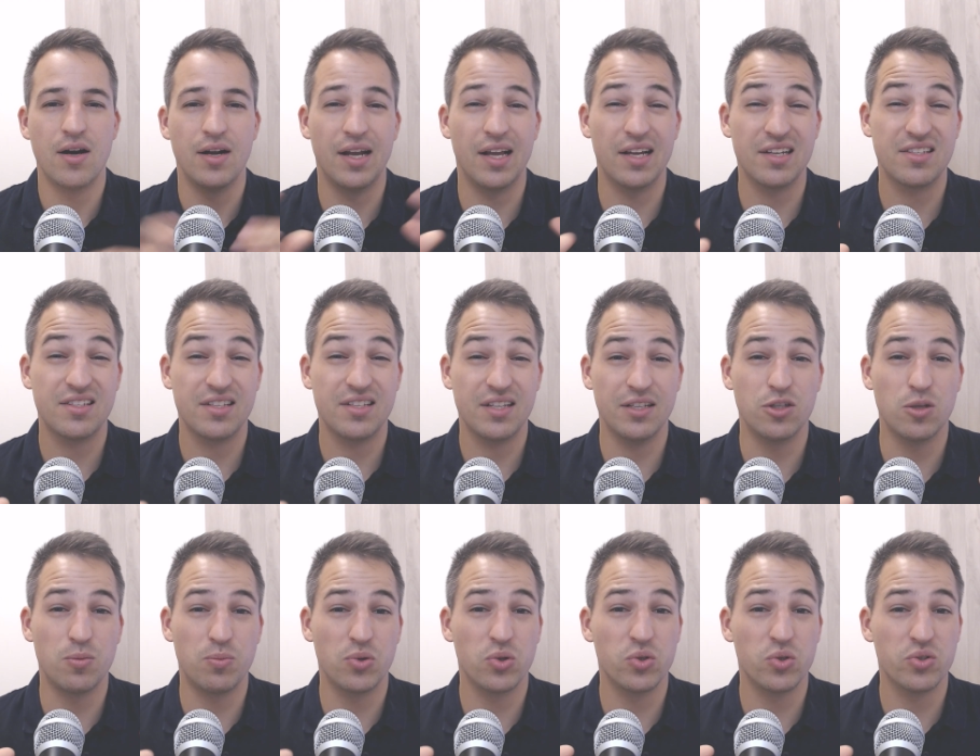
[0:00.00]
Let's see
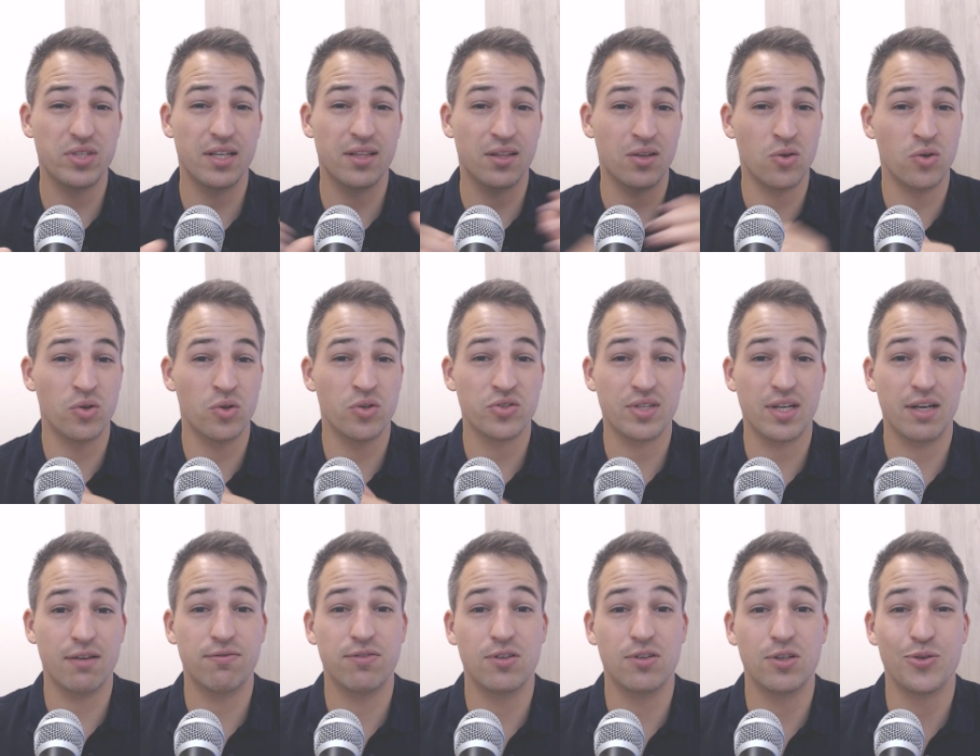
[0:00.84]
the pros and cons
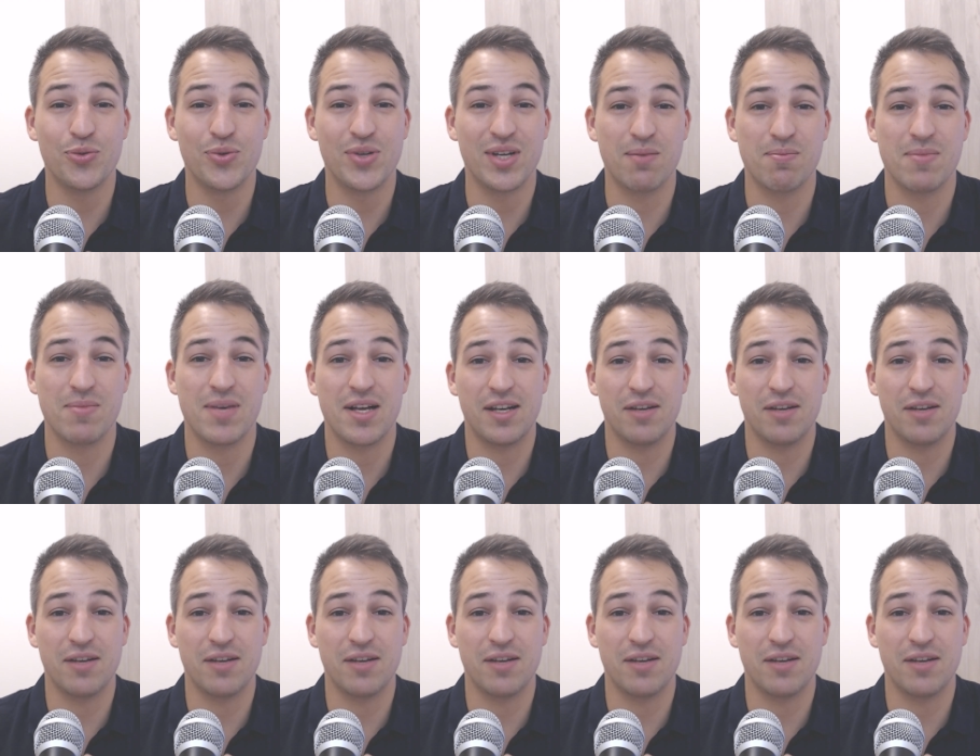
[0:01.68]
I found during my